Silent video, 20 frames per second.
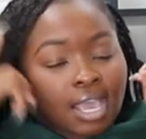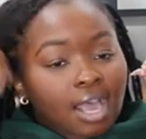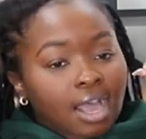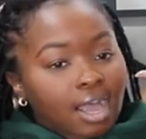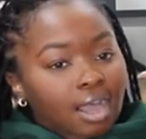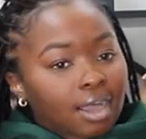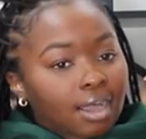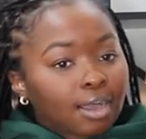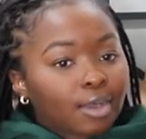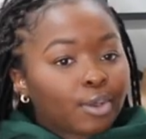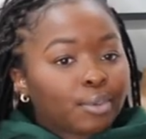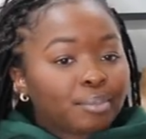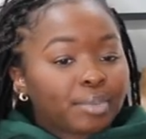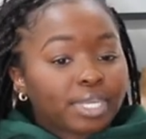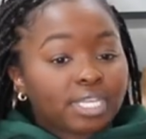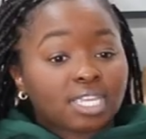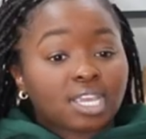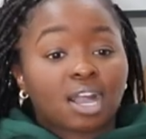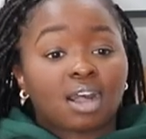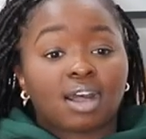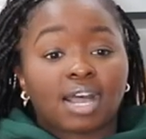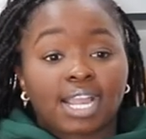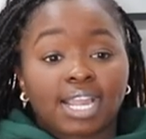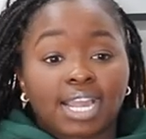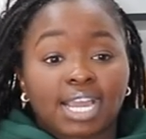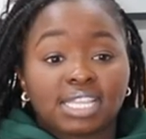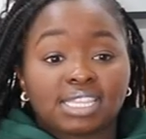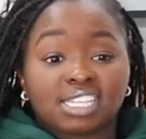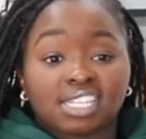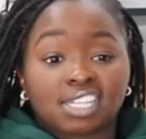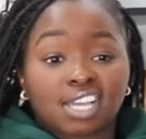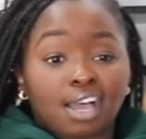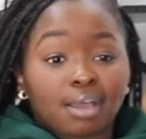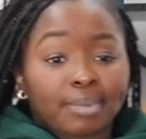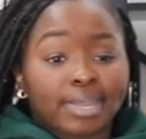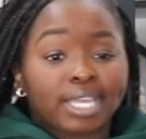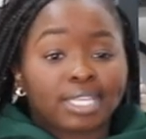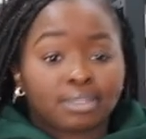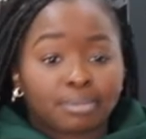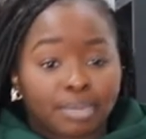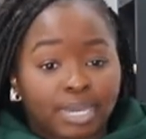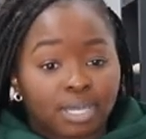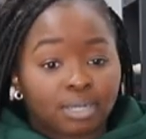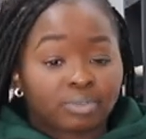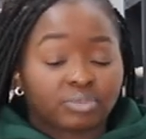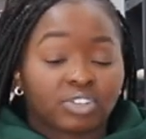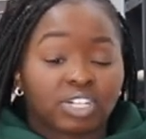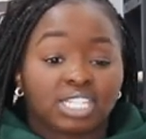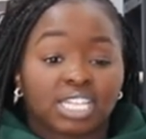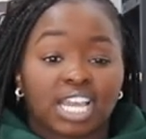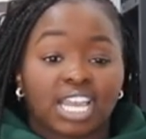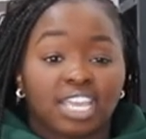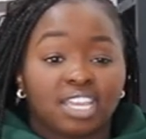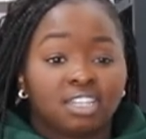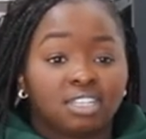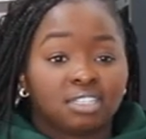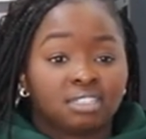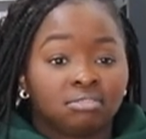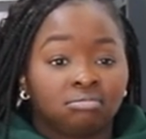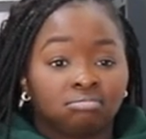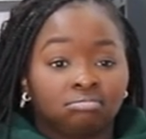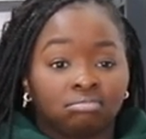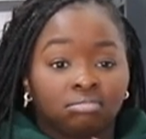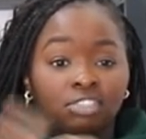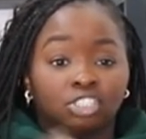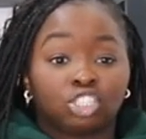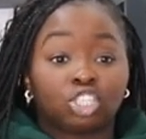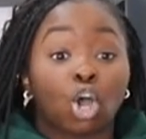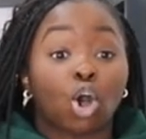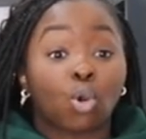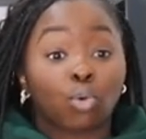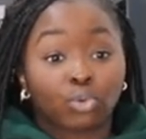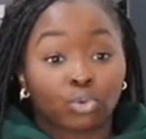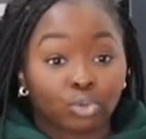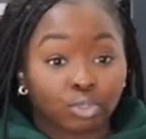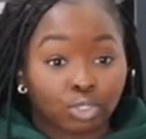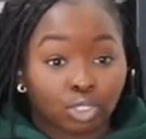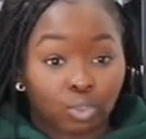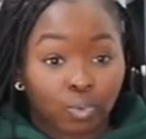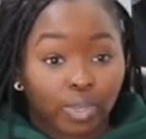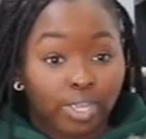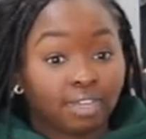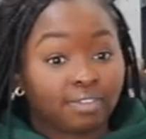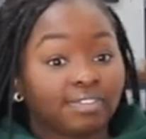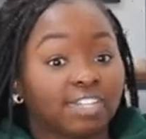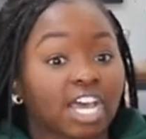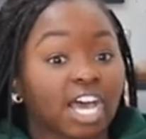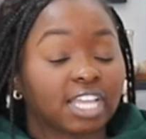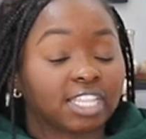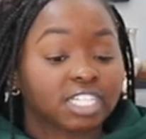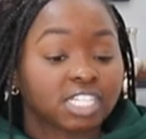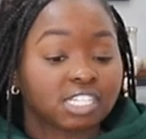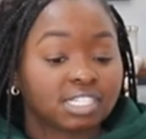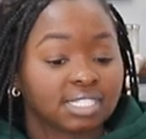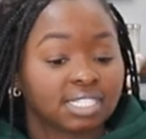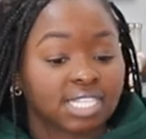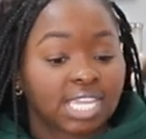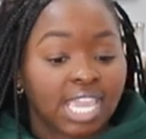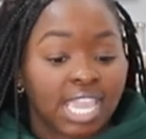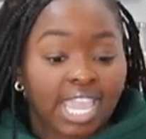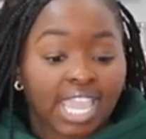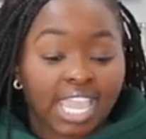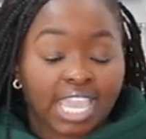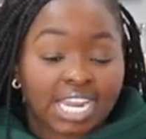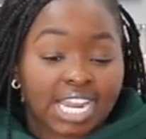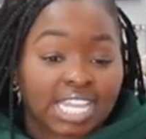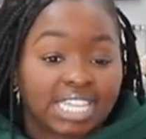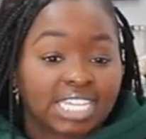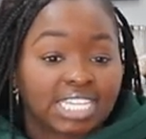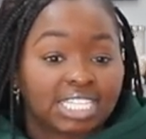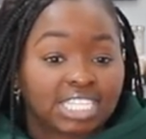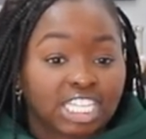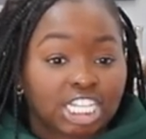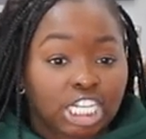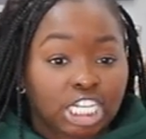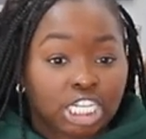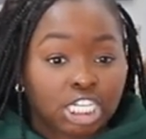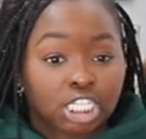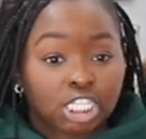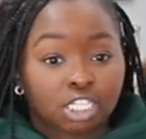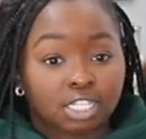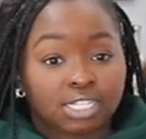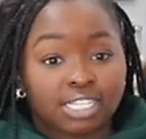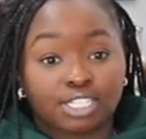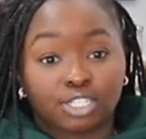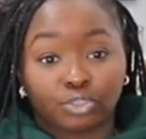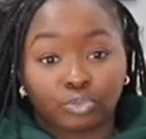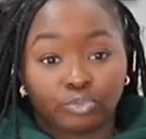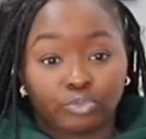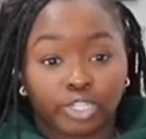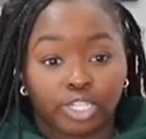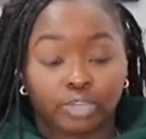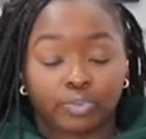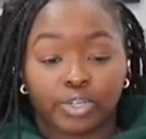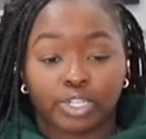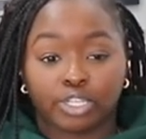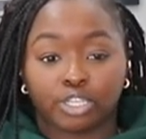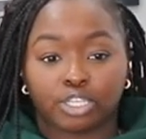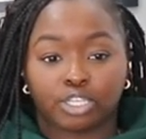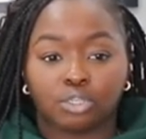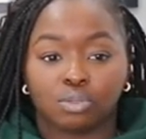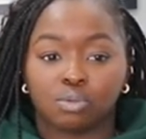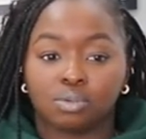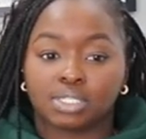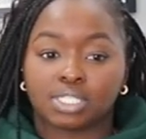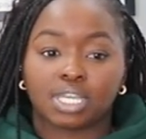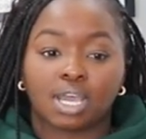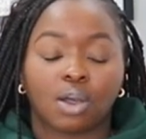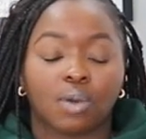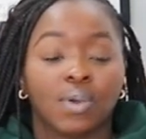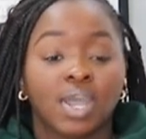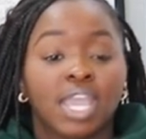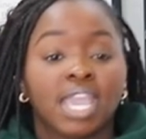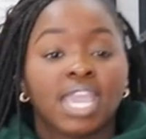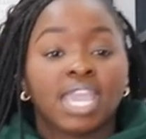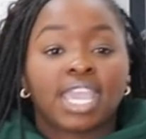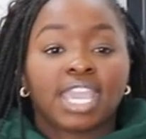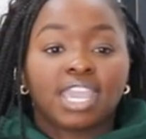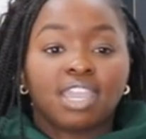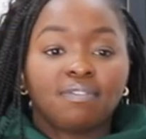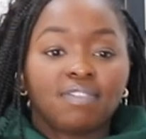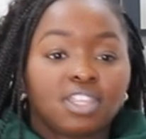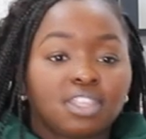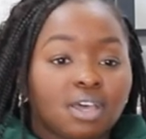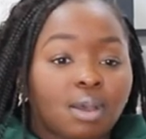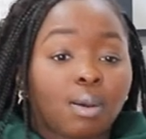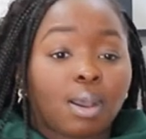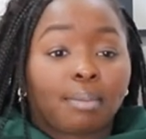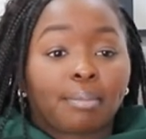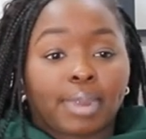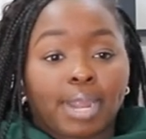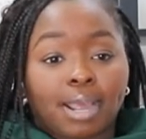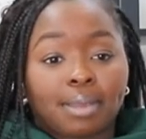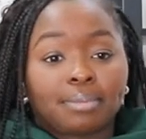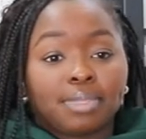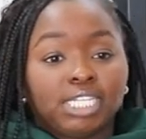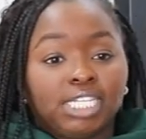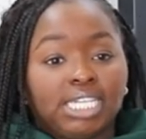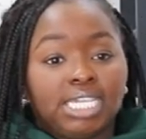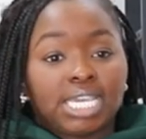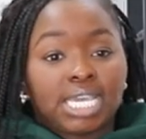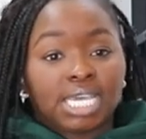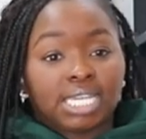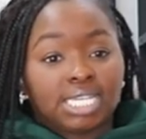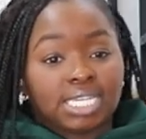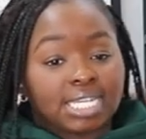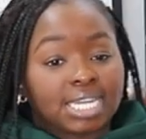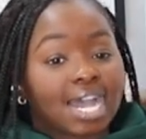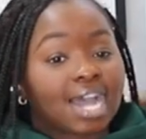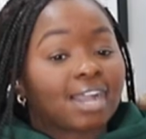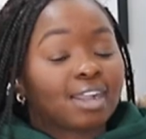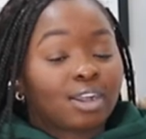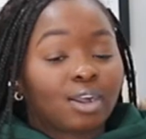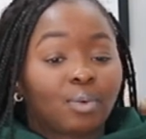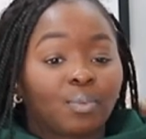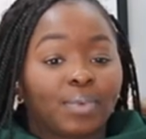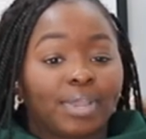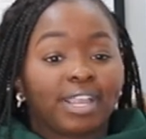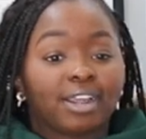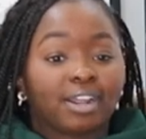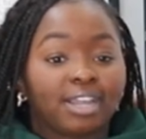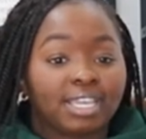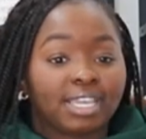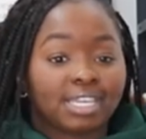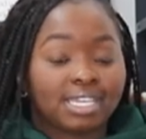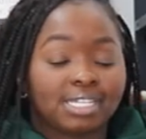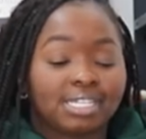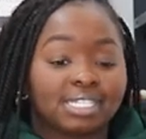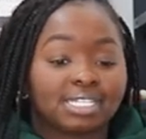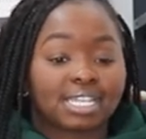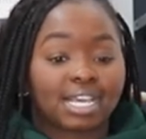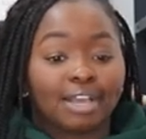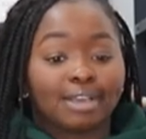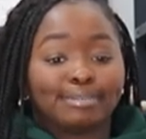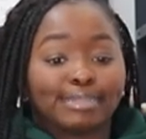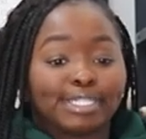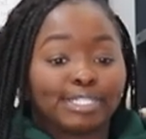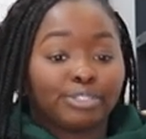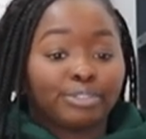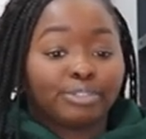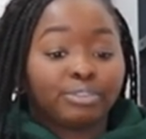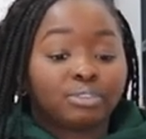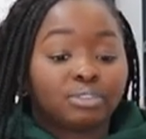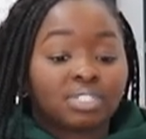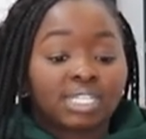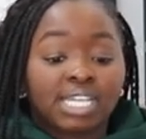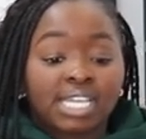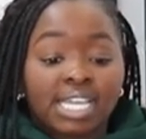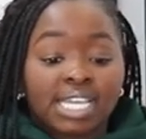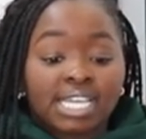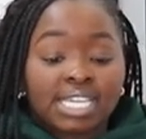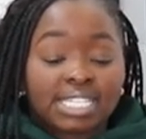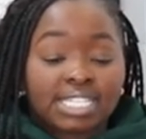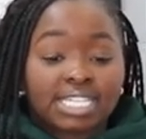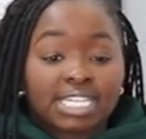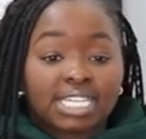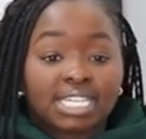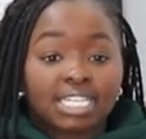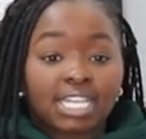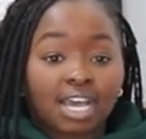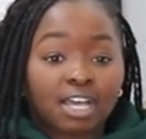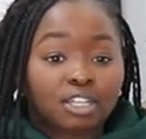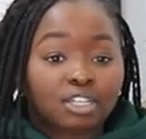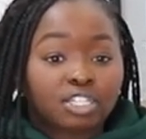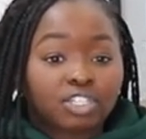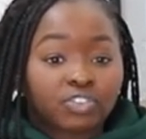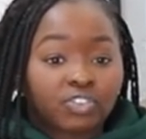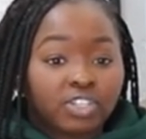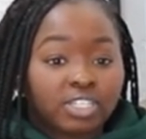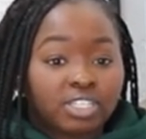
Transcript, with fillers: Um, y'all, I got the top and the bottom for like total twelve dollars, and I think the color is really, really cute. So even though I'm probably not gonna wear it anytime soon, ten dollars for